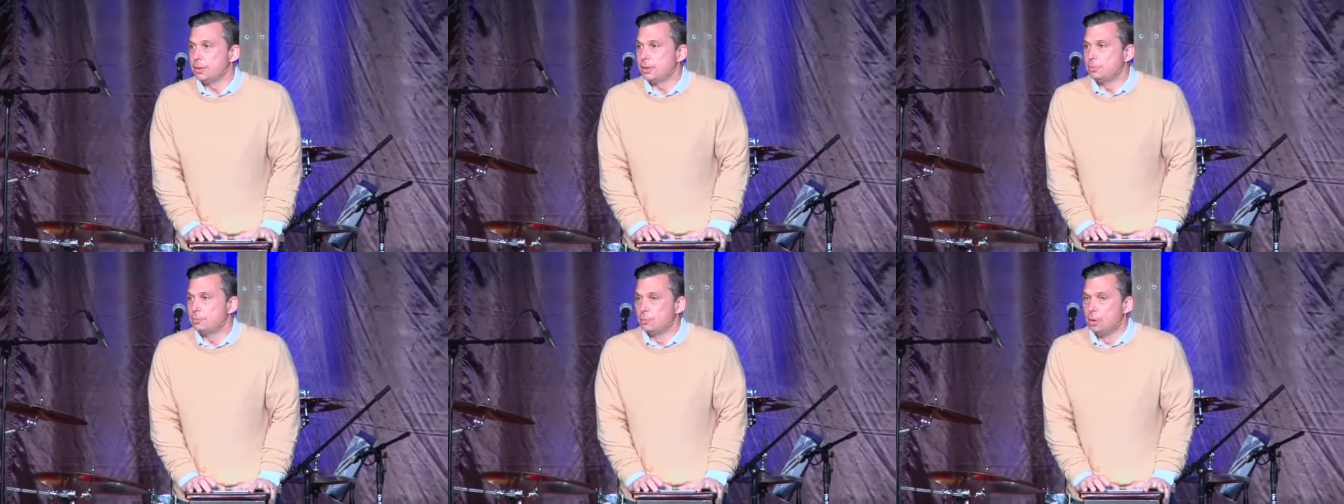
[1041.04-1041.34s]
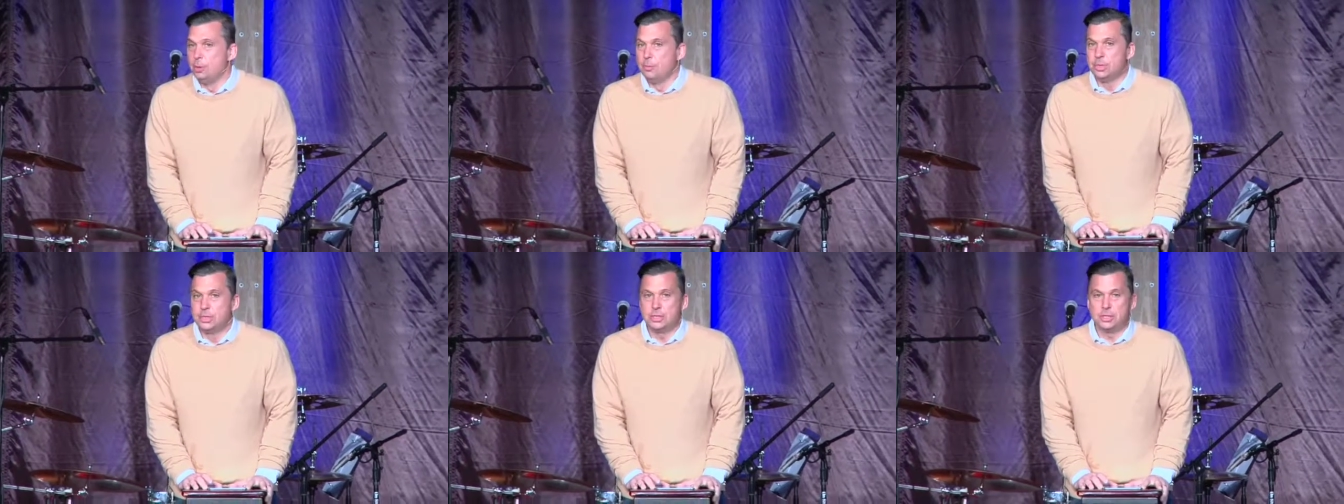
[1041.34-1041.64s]

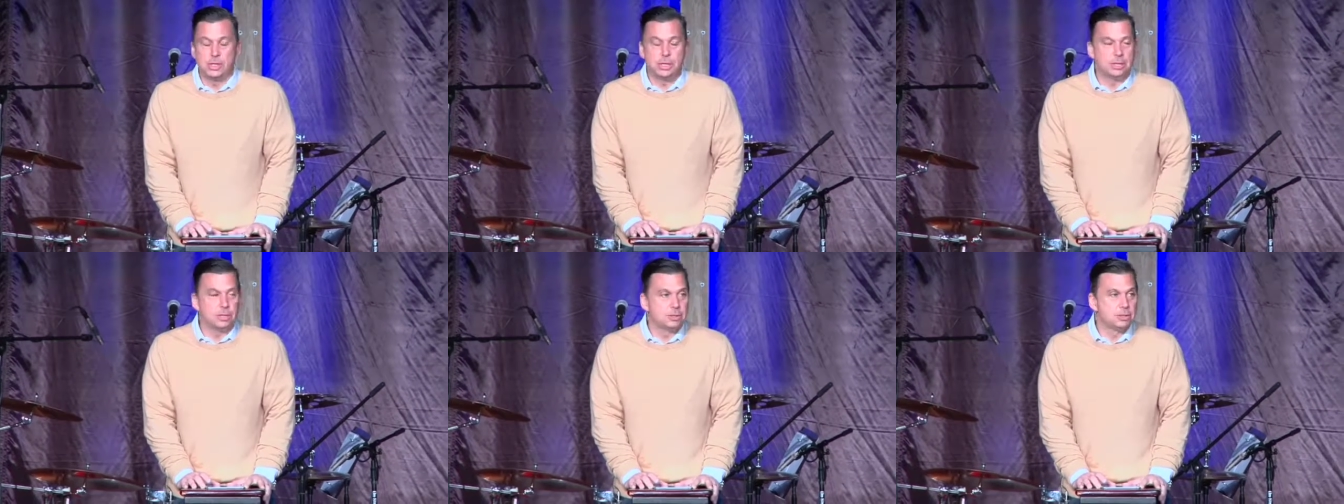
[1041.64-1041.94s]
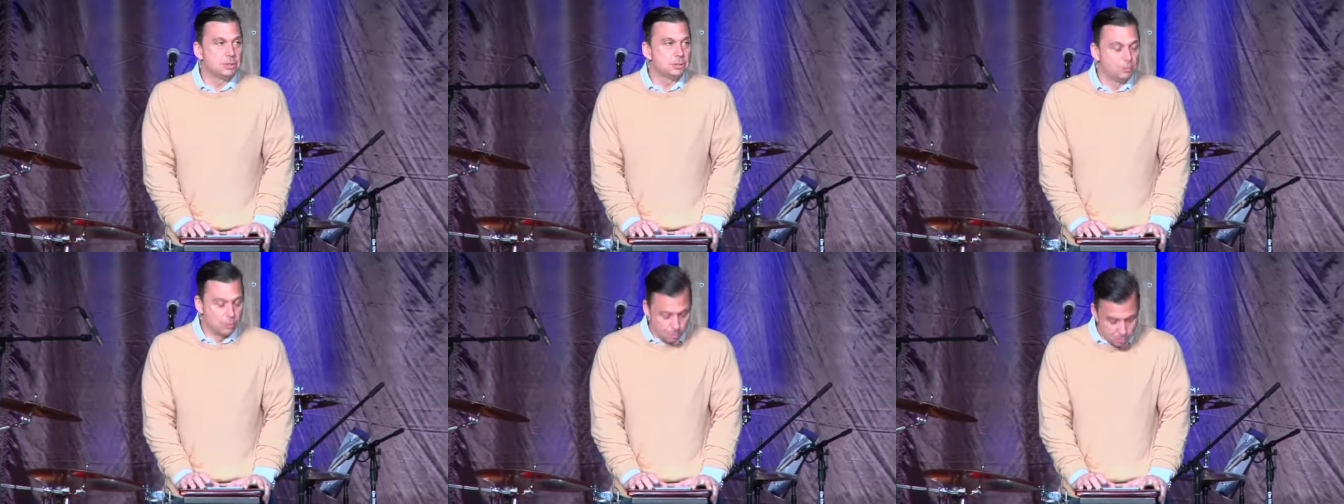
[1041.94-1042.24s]
Romans
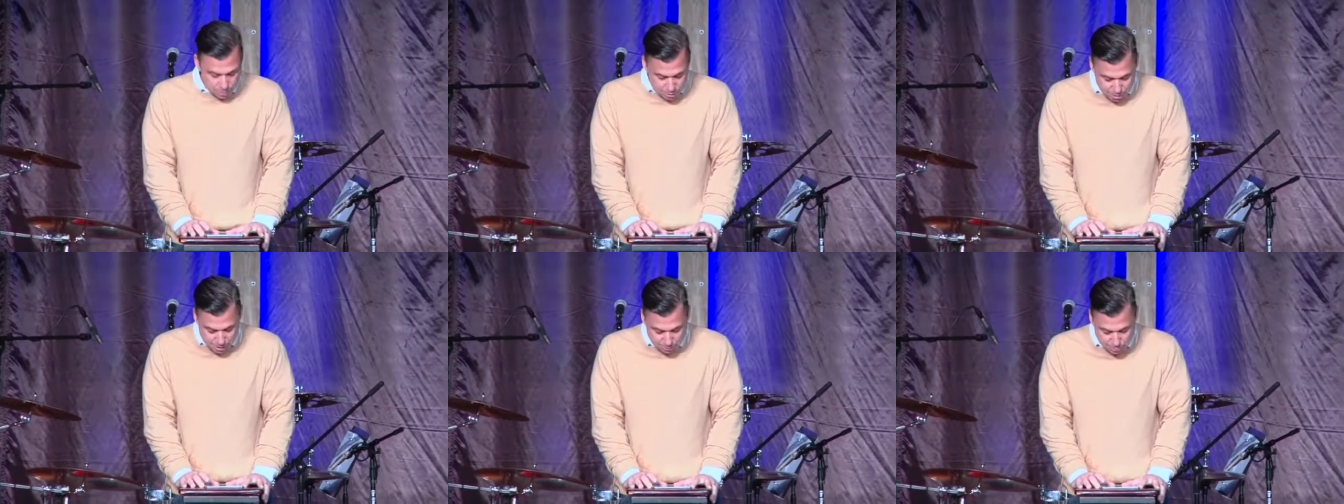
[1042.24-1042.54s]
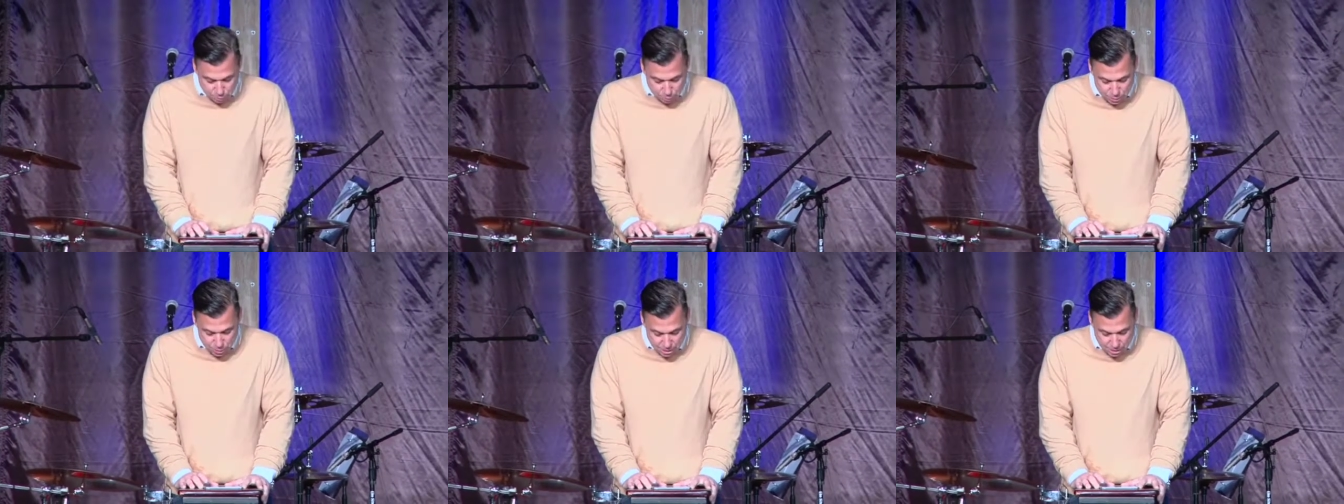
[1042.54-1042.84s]
says, Romans chapter
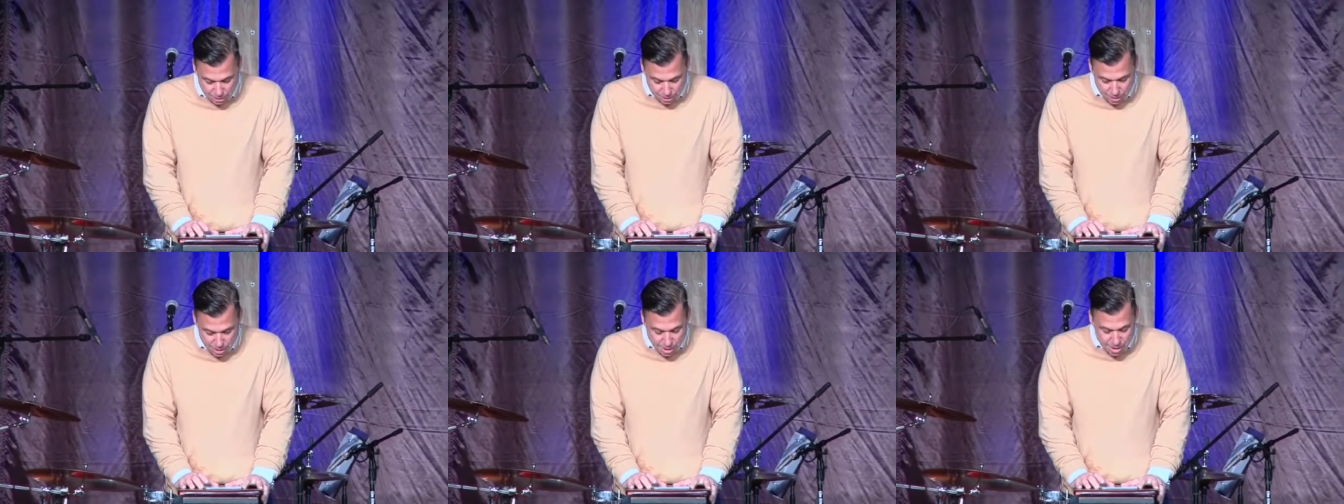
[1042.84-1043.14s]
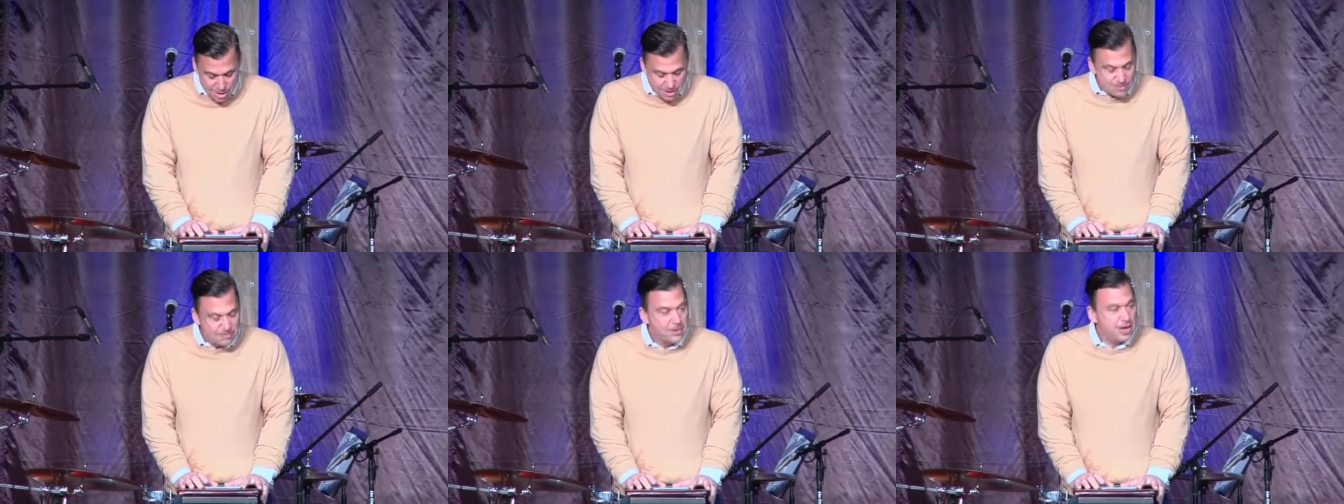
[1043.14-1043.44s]
10,
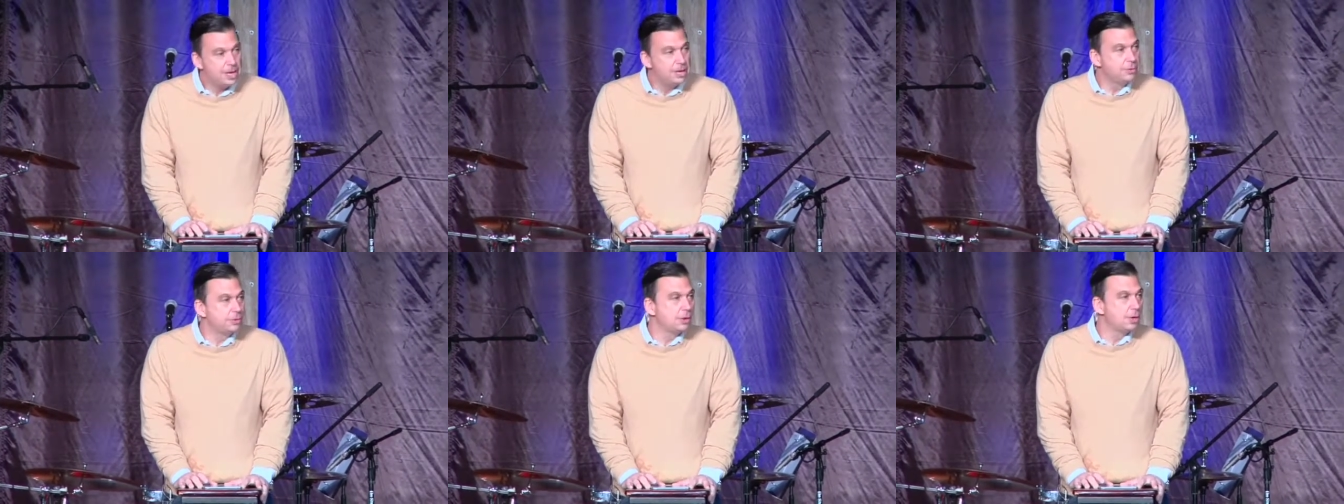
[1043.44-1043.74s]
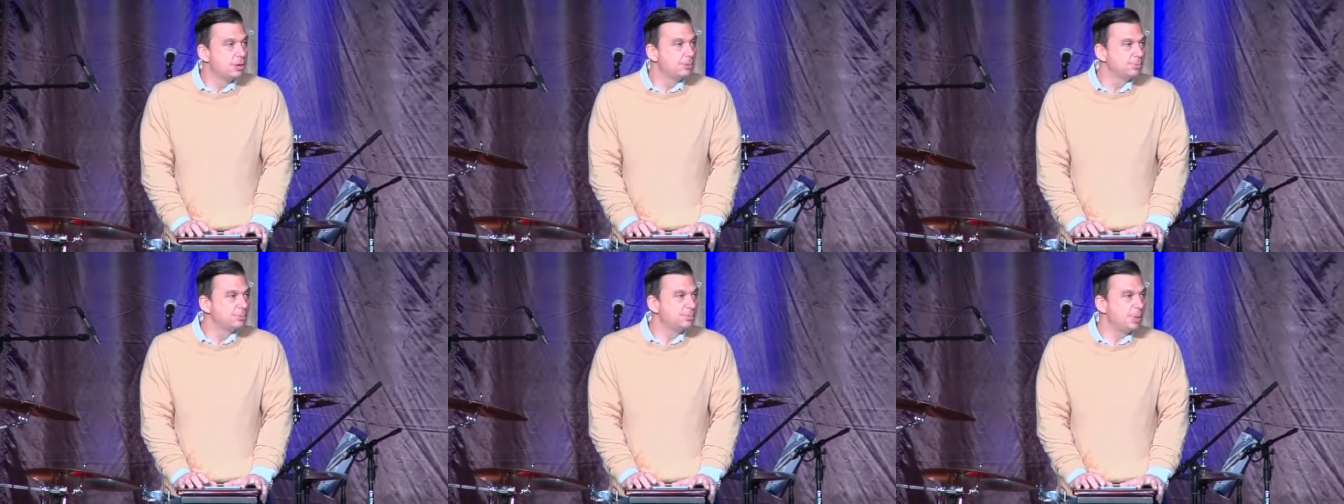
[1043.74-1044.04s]
faith
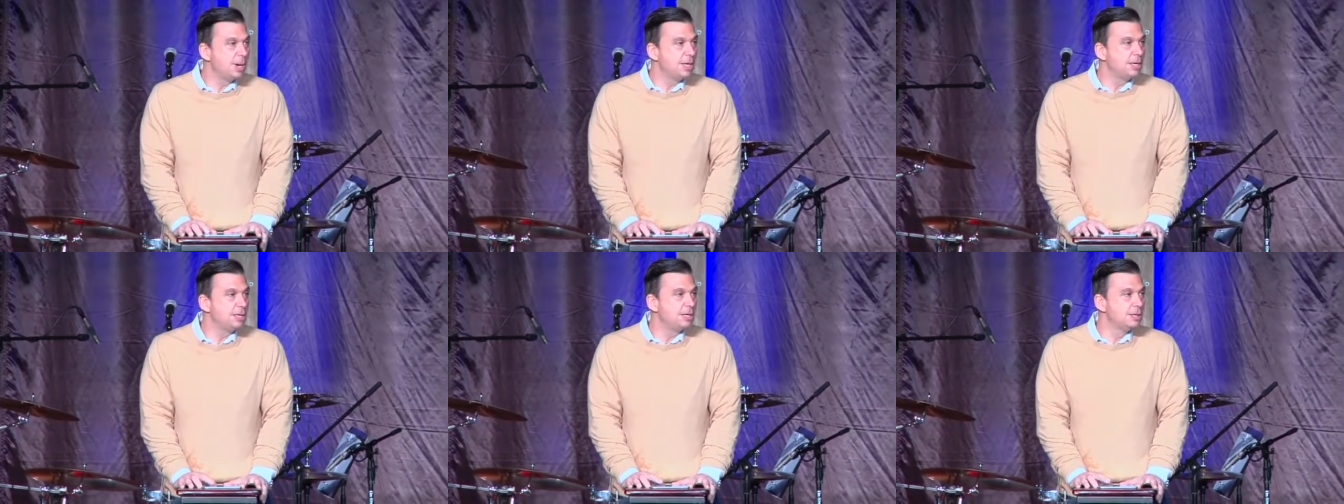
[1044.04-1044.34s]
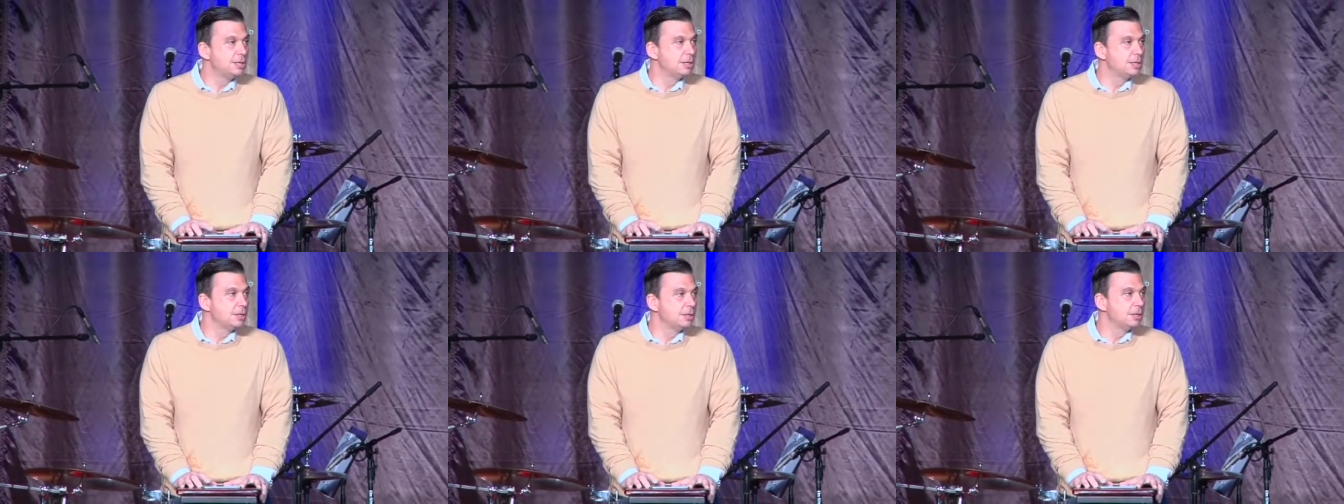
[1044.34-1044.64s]
comes by
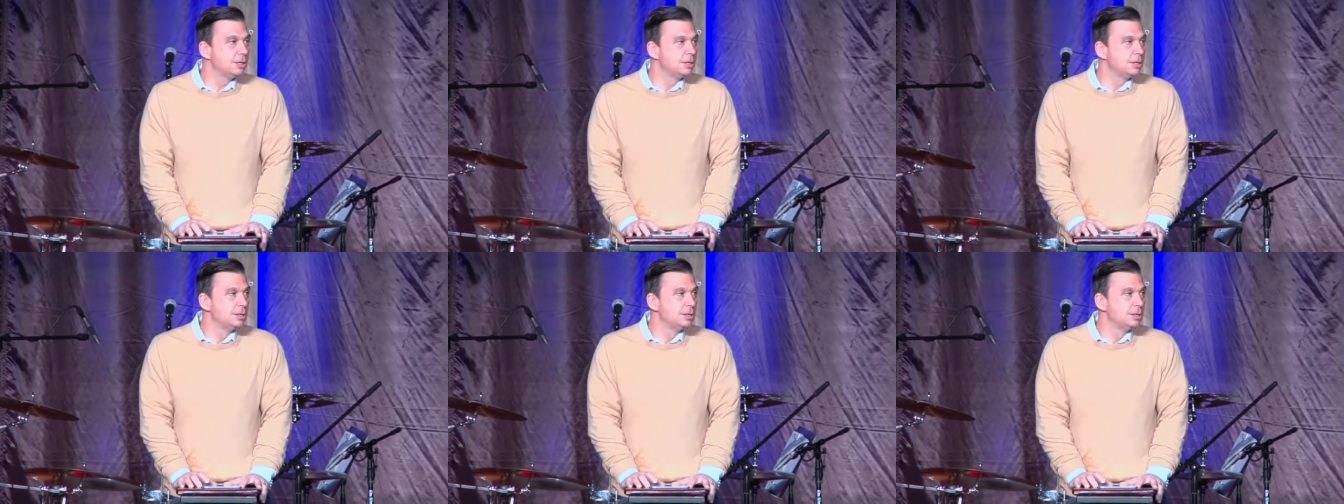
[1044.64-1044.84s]
hearing,